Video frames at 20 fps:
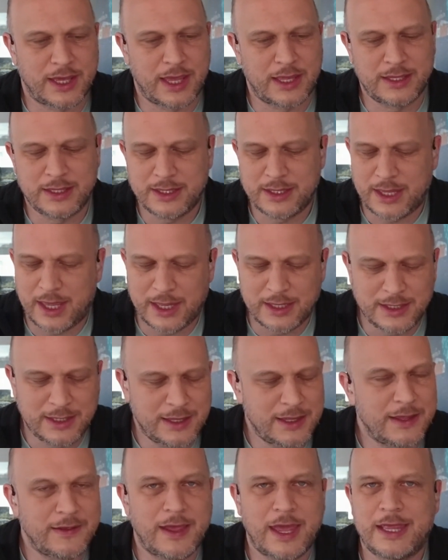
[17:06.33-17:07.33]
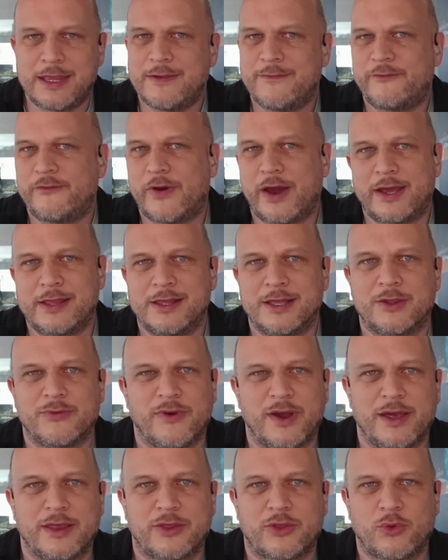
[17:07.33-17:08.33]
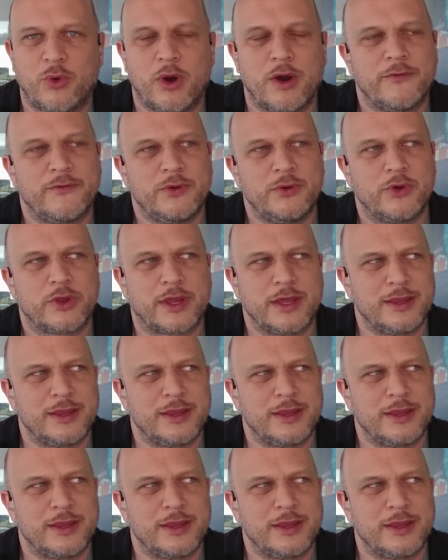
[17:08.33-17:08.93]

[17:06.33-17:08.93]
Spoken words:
Any final advice to our viewers?